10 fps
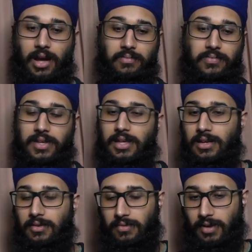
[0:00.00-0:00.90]

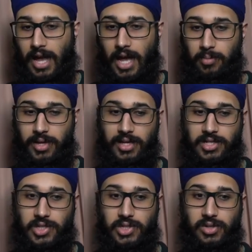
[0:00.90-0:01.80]
forgive Abby,
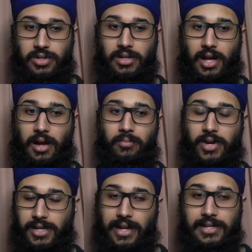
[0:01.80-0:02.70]
she should
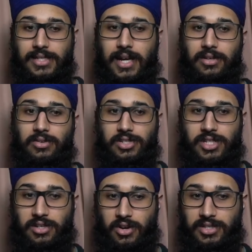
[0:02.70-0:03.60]
break that cycle, because
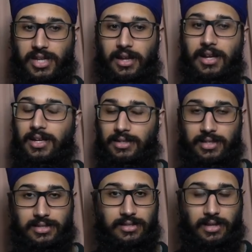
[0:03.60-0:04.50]
she knows that
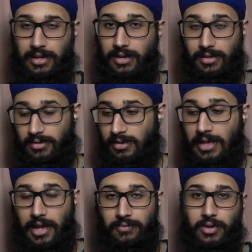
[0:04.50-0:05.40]
this, like,
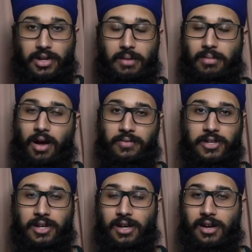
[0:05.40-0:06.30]
Lev could come
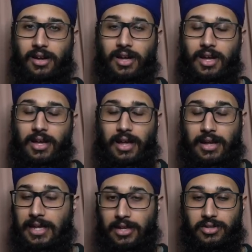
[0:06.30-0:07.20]
after her
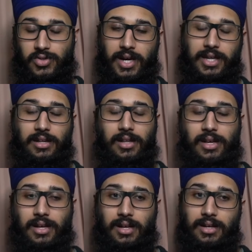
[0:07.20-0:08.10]
and he could try kill
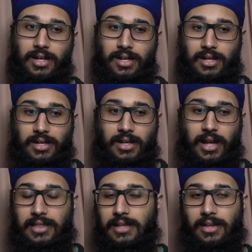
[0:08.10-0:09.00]
her,
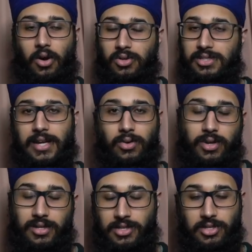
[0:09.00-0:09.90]
and then the whole cycle
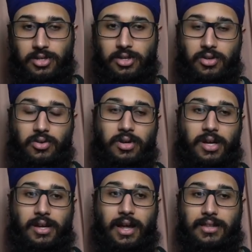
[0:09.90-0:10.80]
could continue,
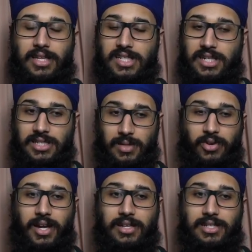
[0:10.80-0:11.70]
and then she needs to
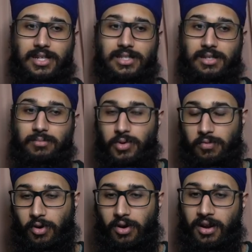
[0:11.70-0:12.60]
break it, she needs to
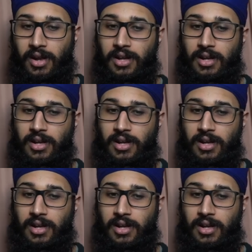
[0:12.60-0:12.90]
move on,